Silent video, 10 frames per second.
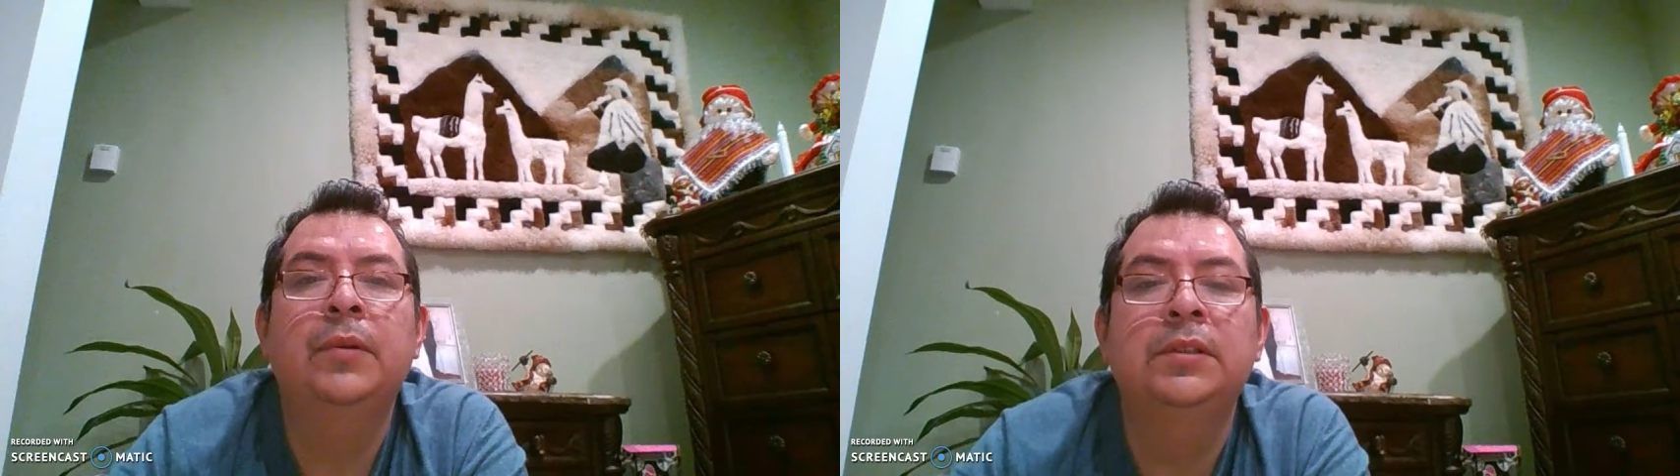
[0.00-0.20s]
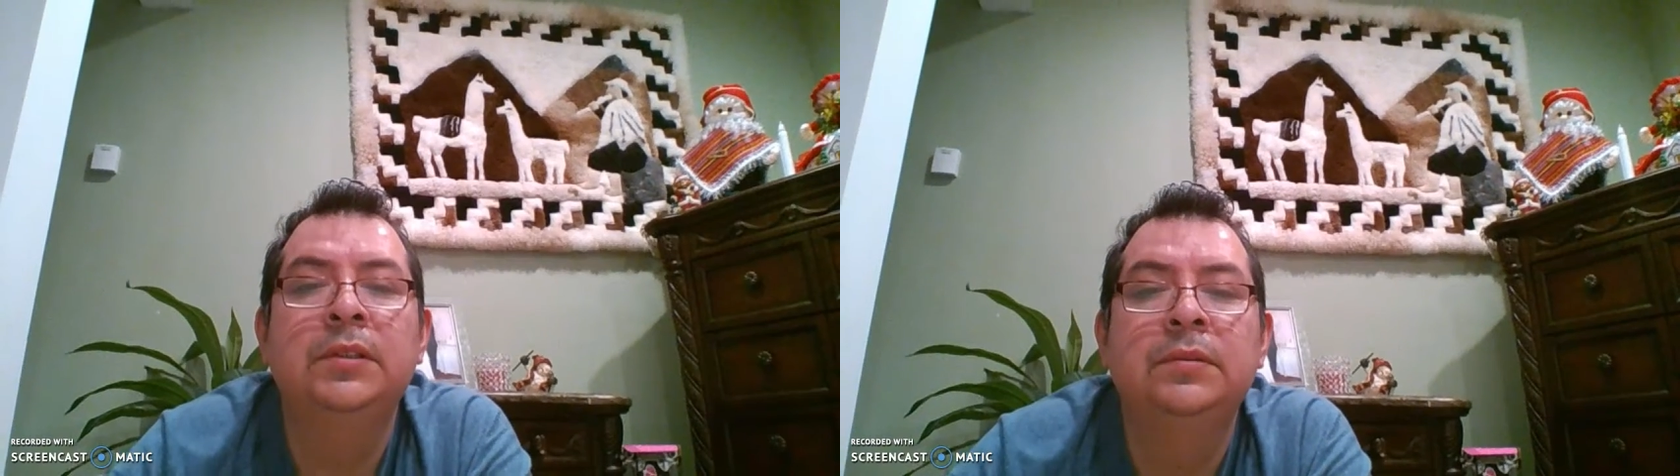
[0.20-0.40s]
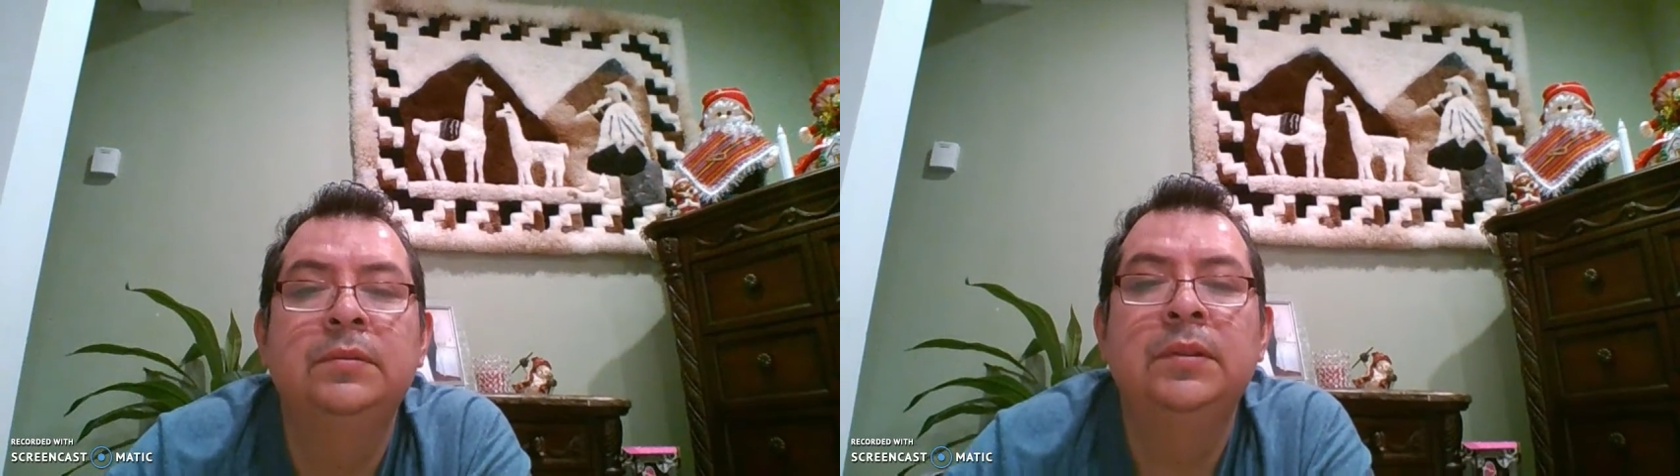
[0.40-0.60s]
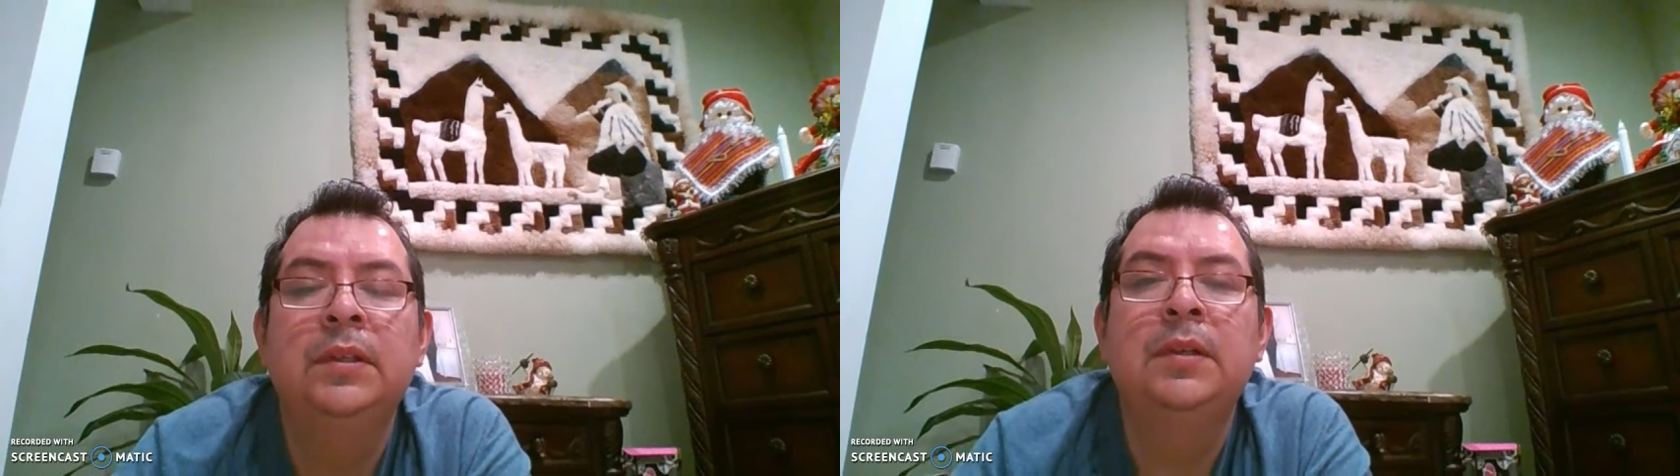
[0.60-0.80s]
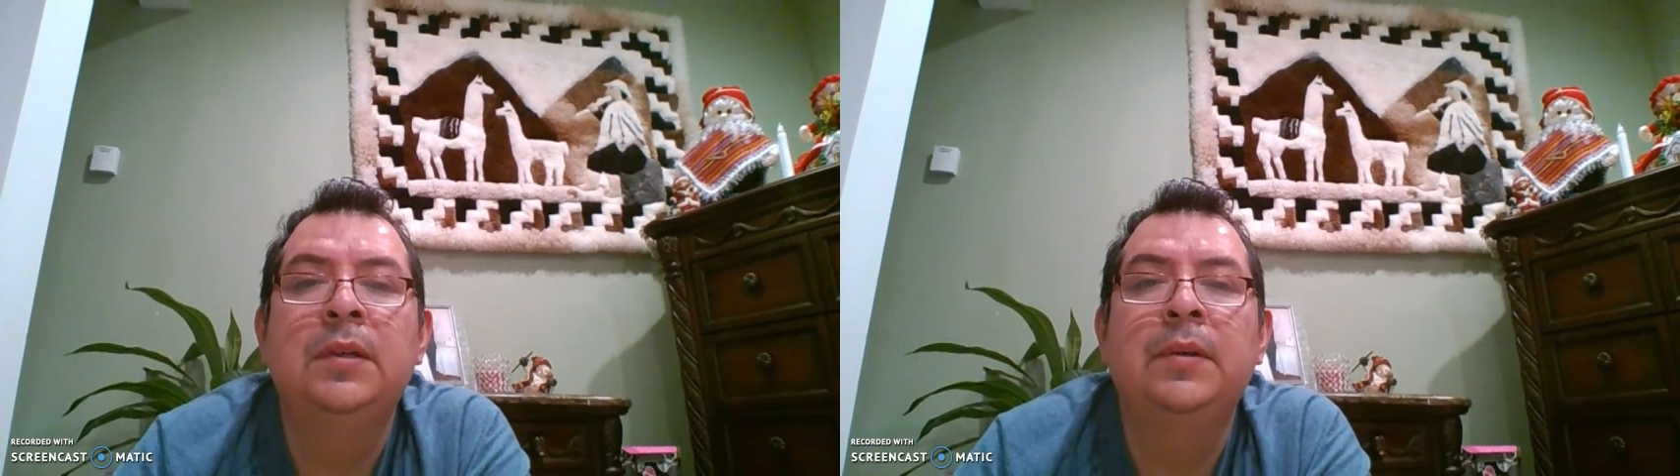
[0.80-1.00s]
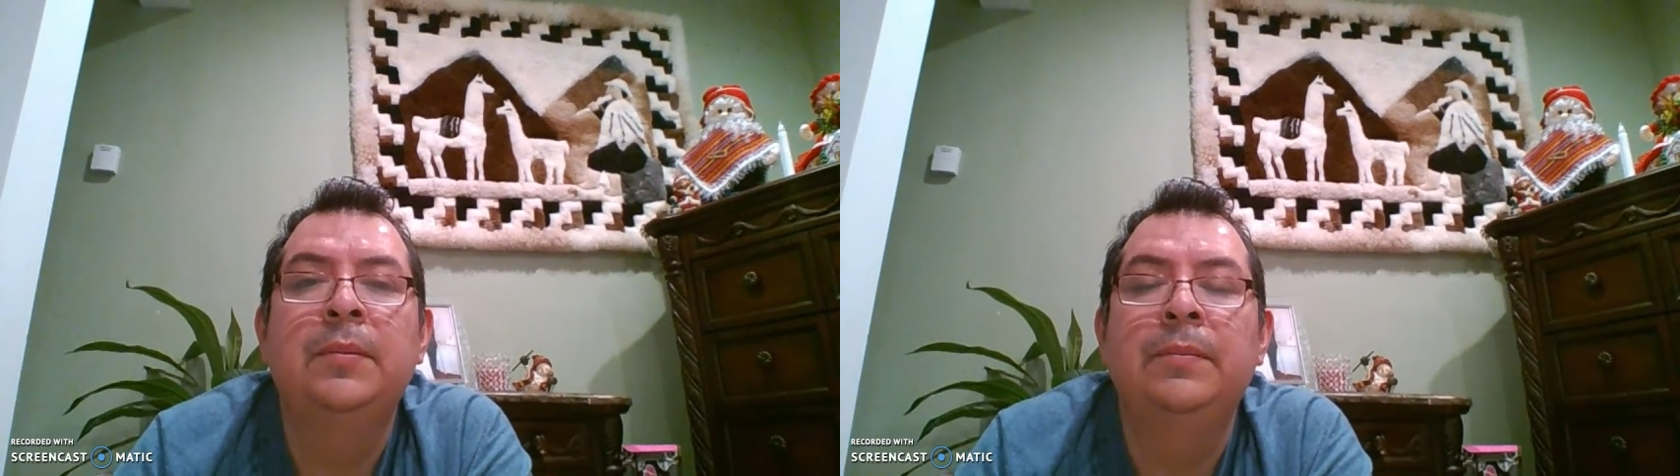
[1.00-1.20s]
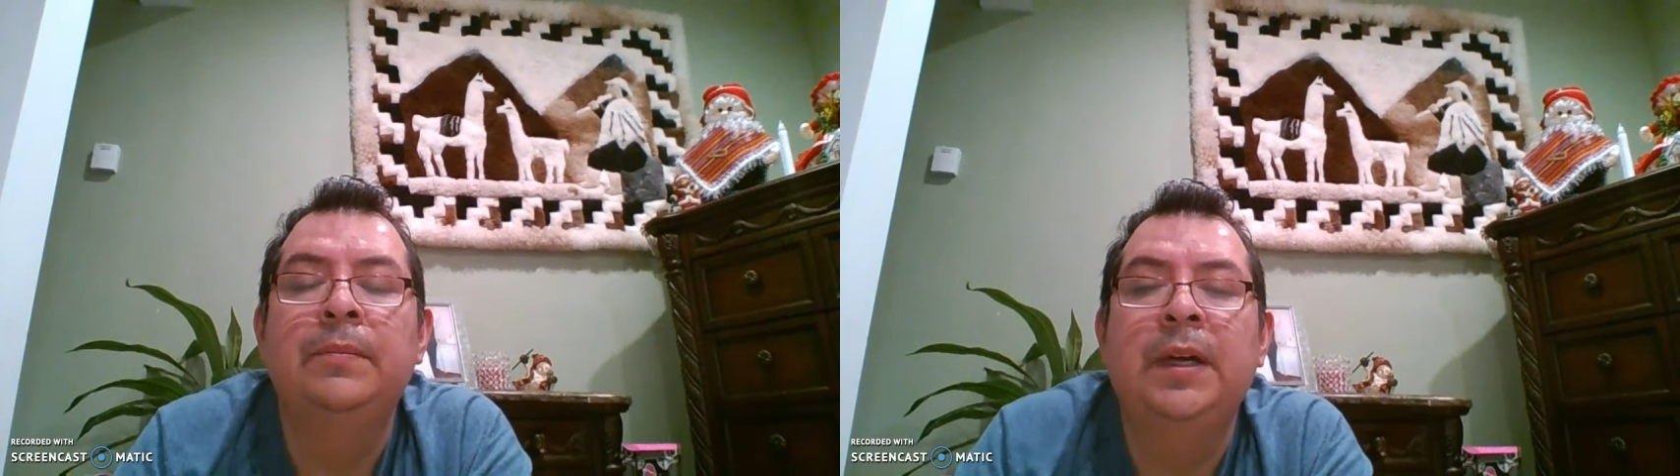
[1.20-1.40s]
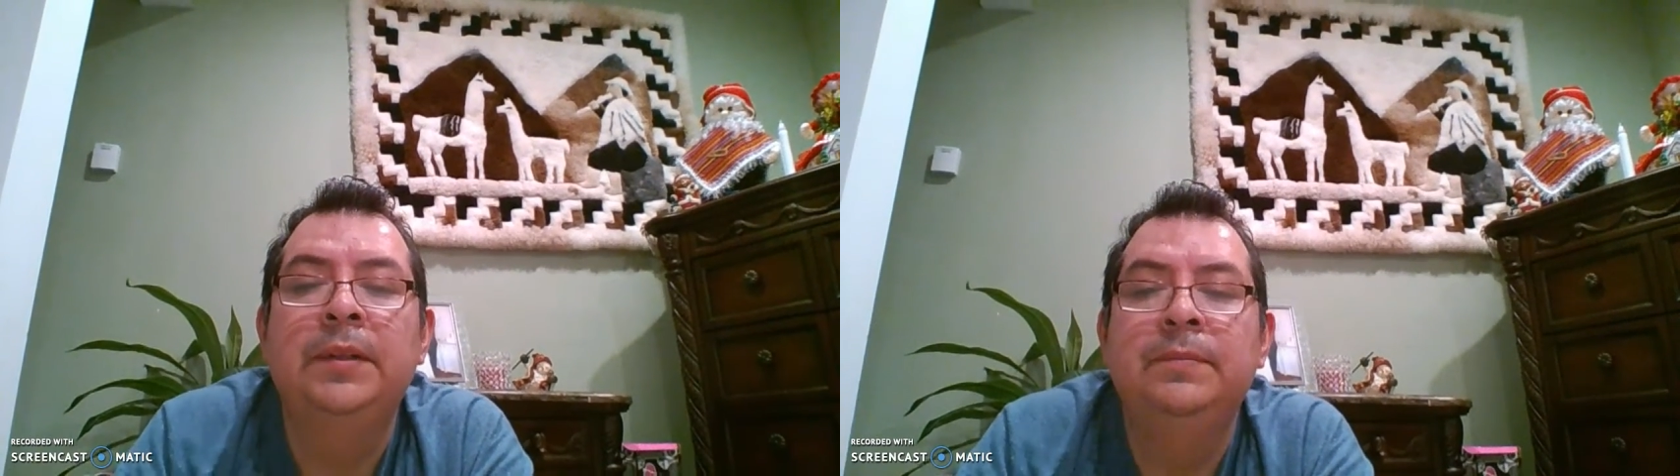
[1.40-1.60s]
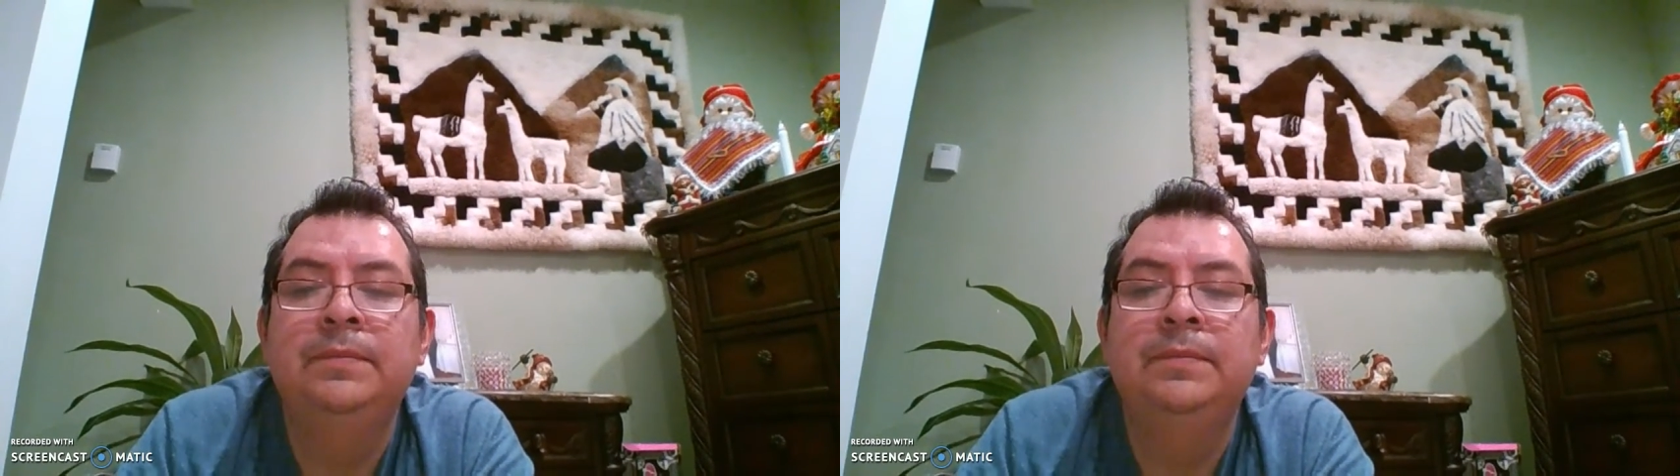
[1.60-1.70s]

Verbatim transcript: watching. Bye.